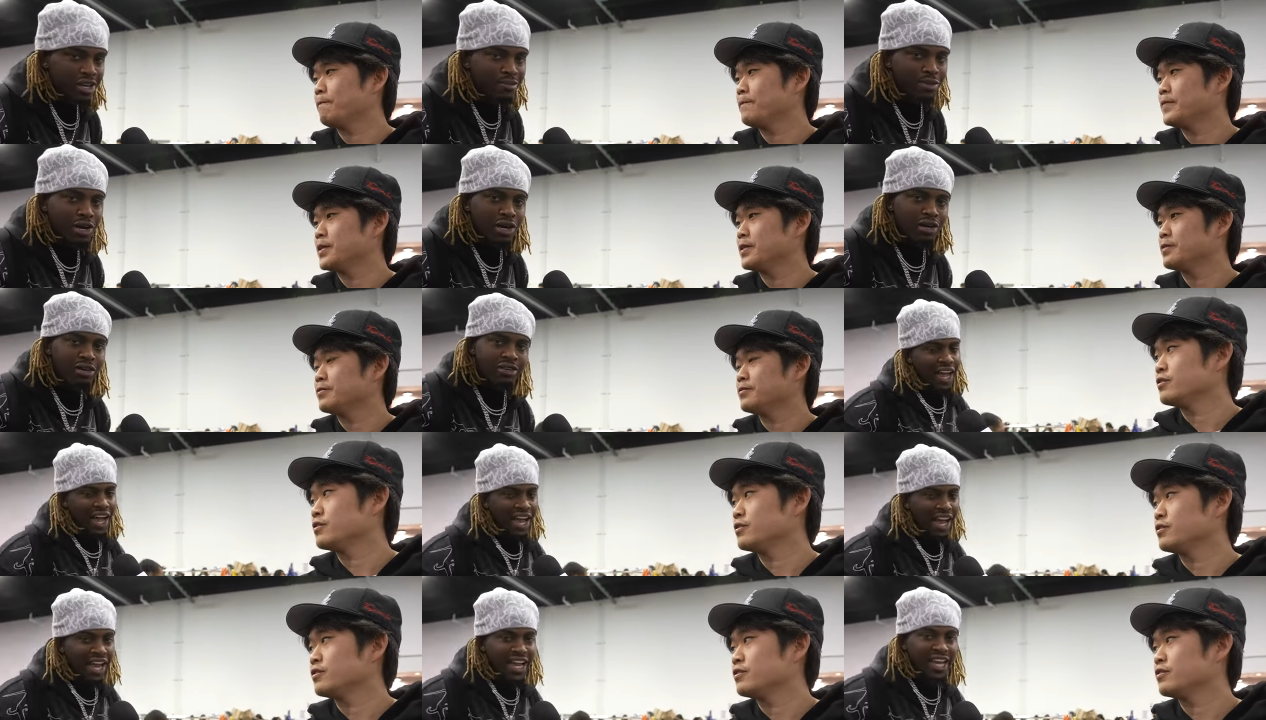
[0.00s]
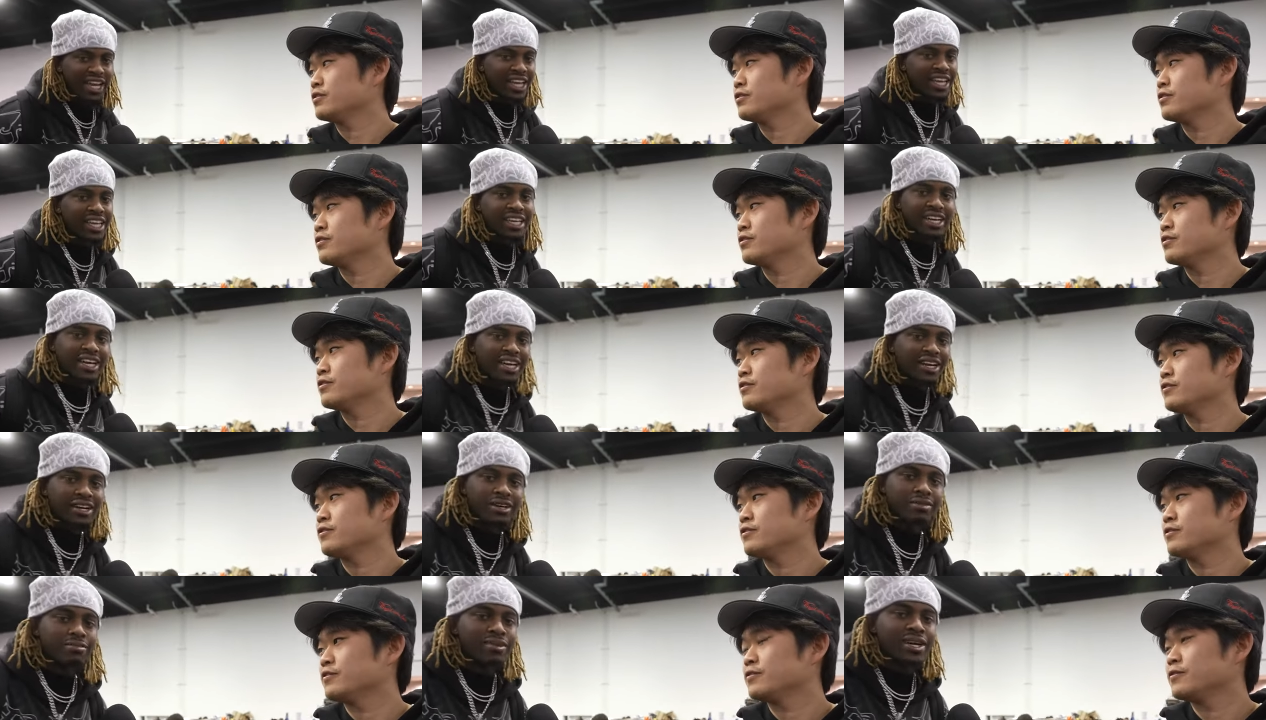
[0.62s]
Speaker 1: talking about I ain't
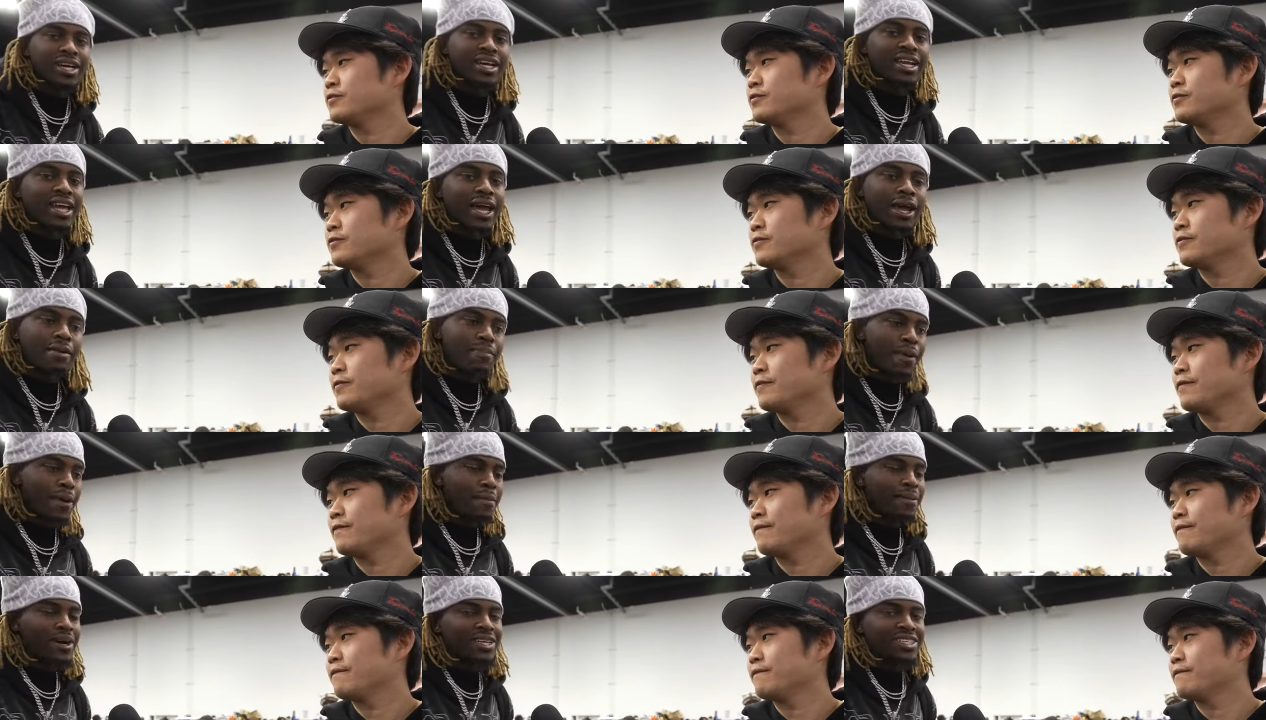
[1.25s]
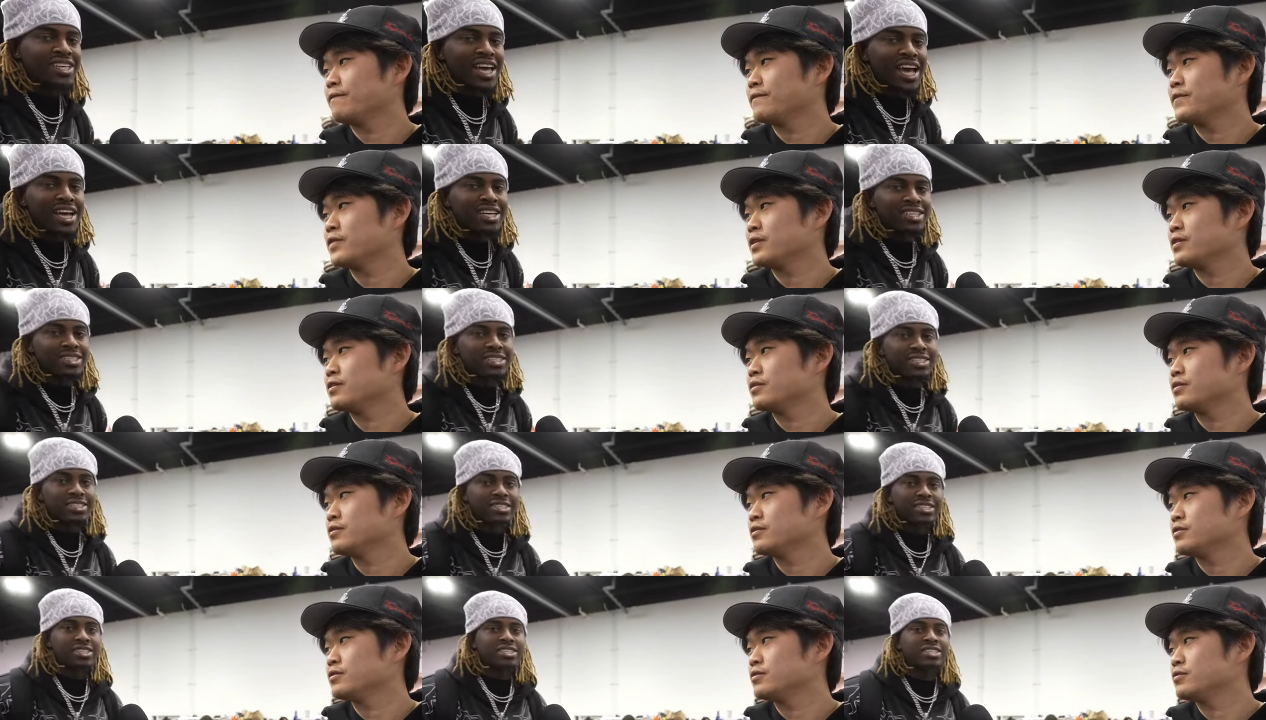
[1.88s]
getting none of the money, I ain't pay my
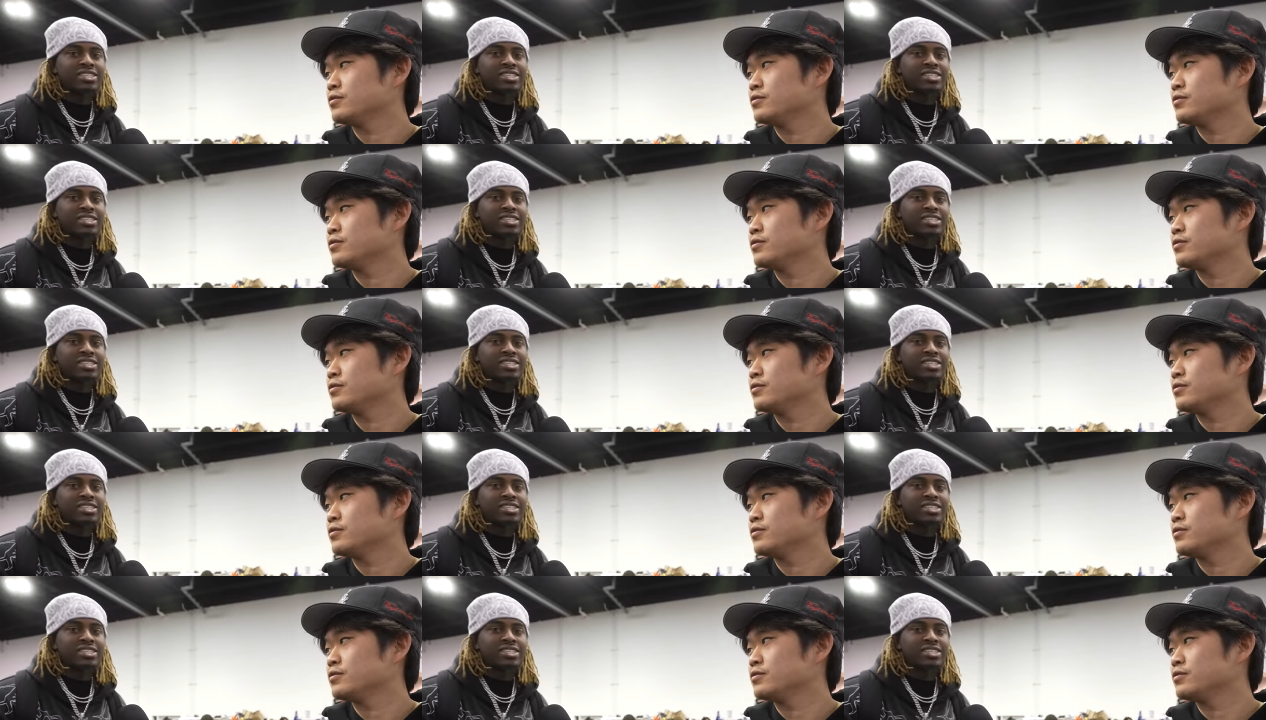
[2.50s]
taxes and